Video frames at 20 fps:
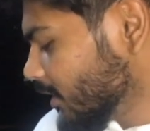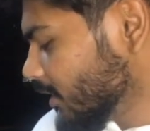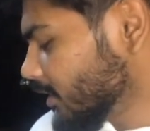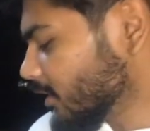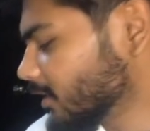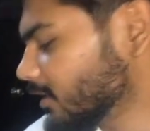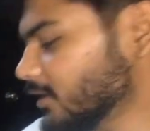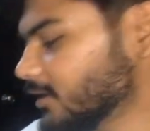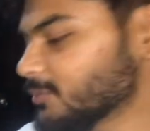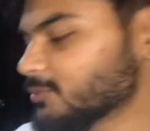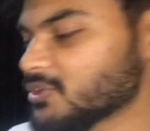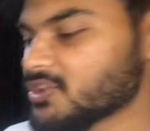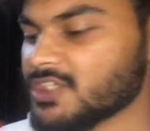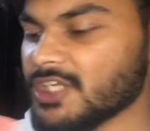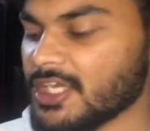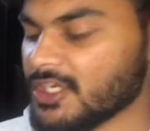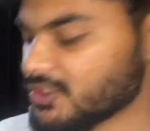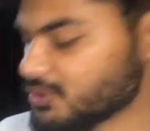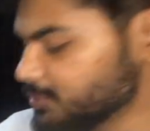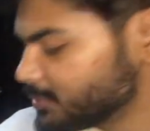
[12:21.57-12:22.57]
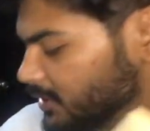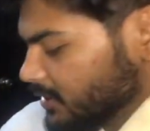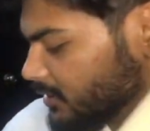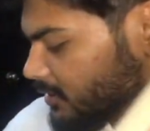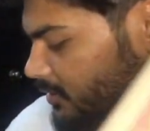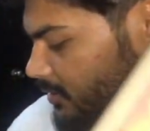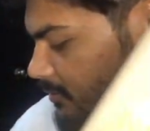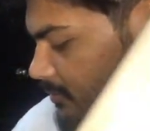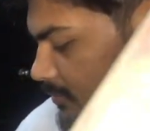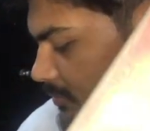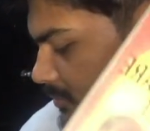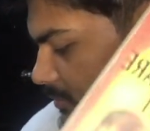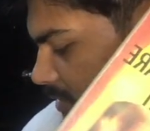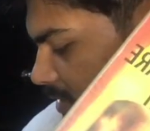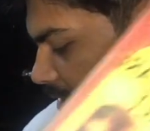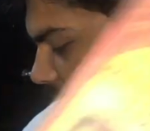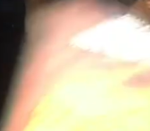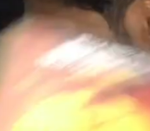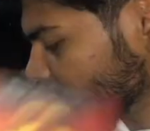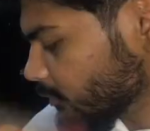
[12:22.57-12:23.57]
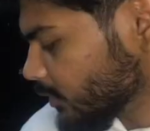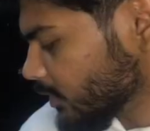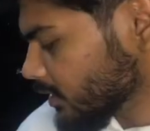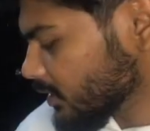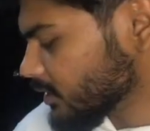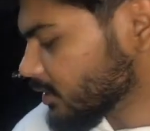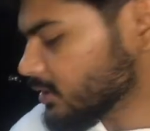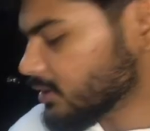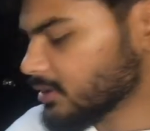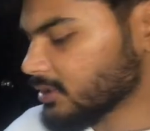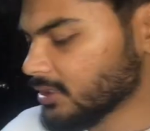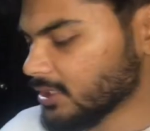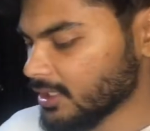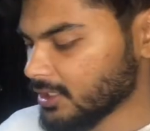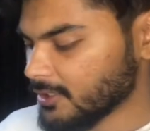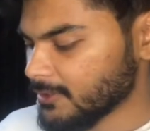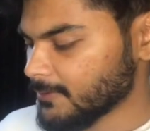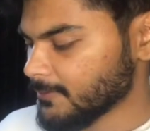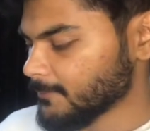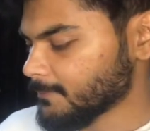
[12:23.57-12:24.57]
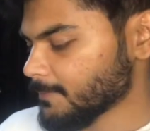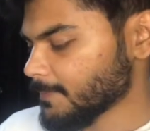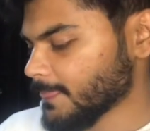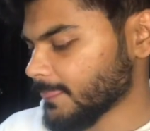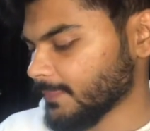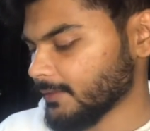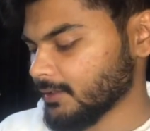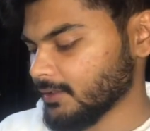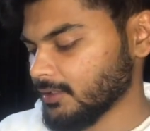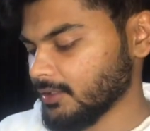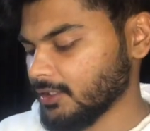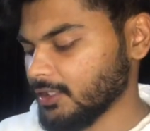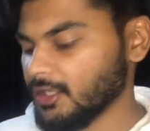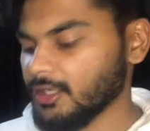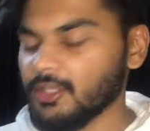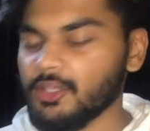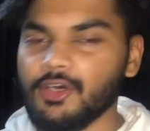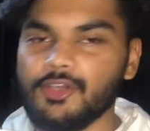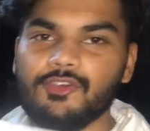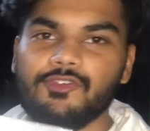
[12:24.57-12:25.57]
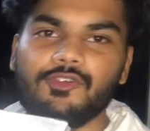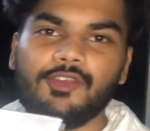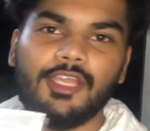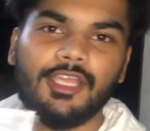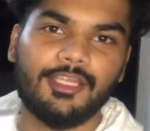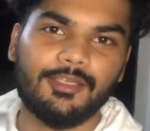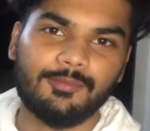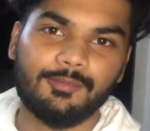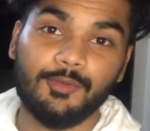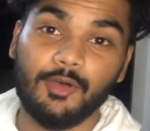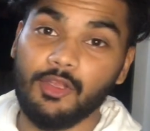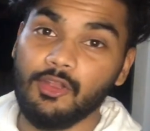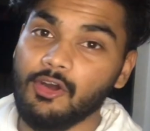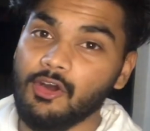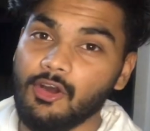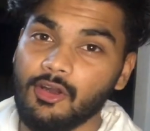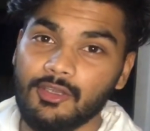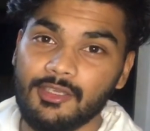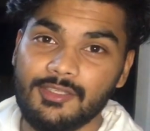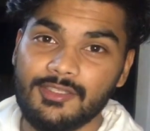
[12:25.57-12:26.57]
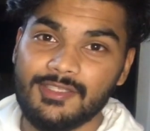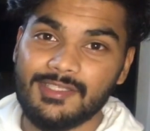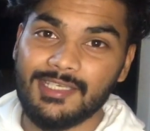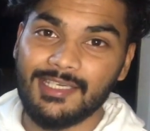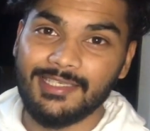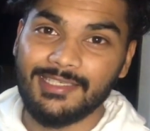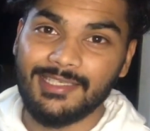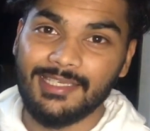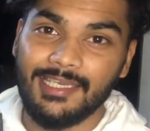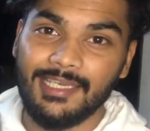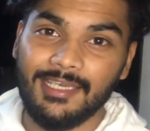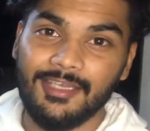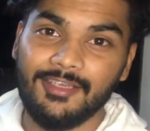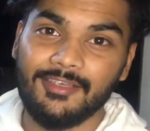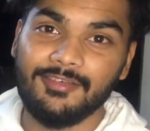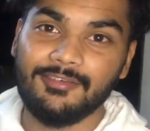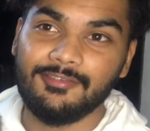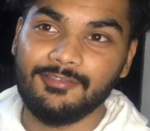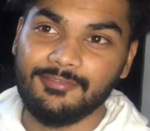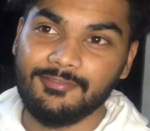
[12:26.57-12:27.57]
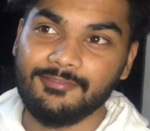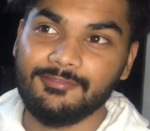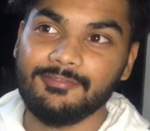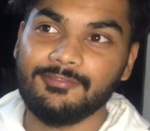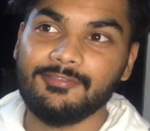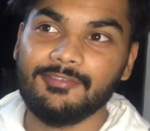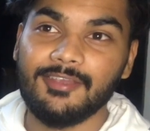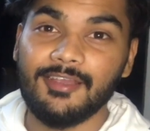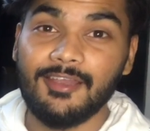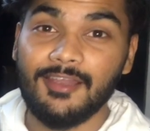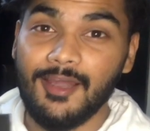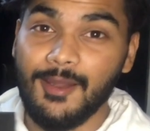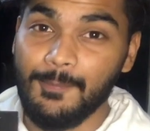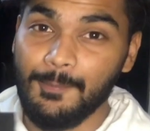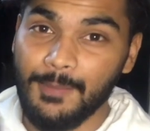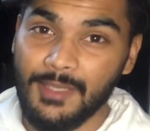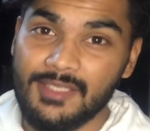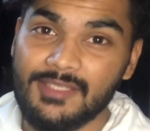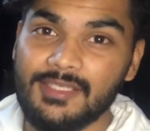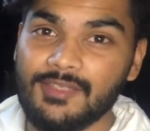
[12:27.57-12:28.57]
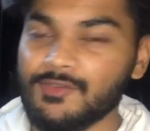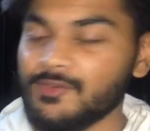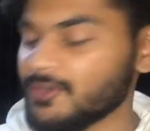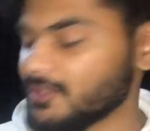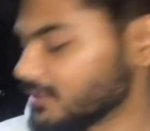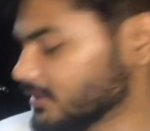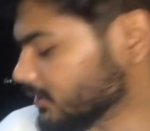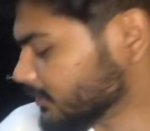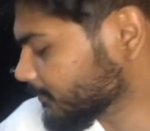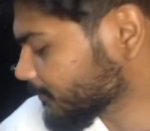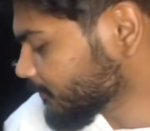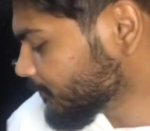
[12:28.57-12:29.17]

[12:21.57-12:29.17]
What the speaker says: The Shakespeare Secret, Girl on Train, Paula Hawkins. Again, amazing thriller.